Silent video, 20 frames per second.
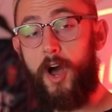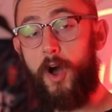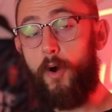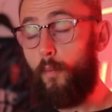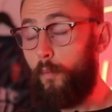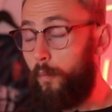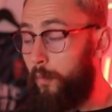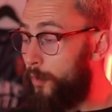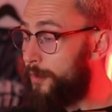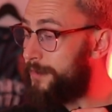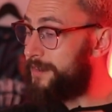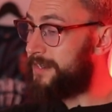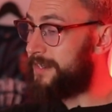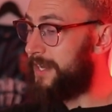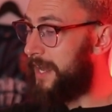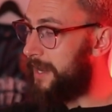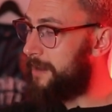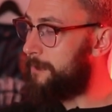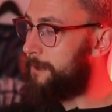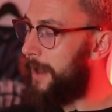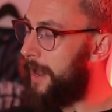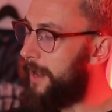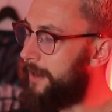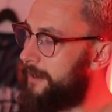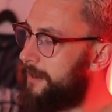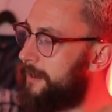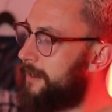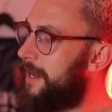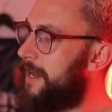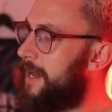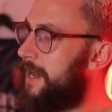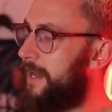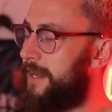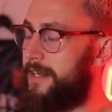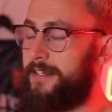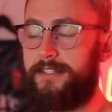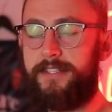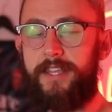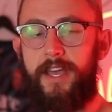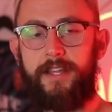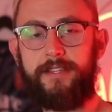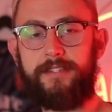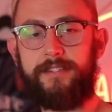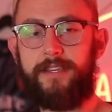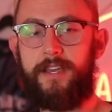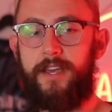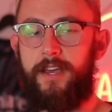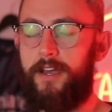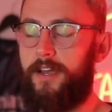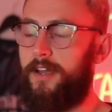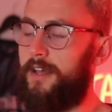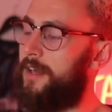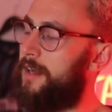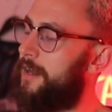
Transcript: I would say about it is that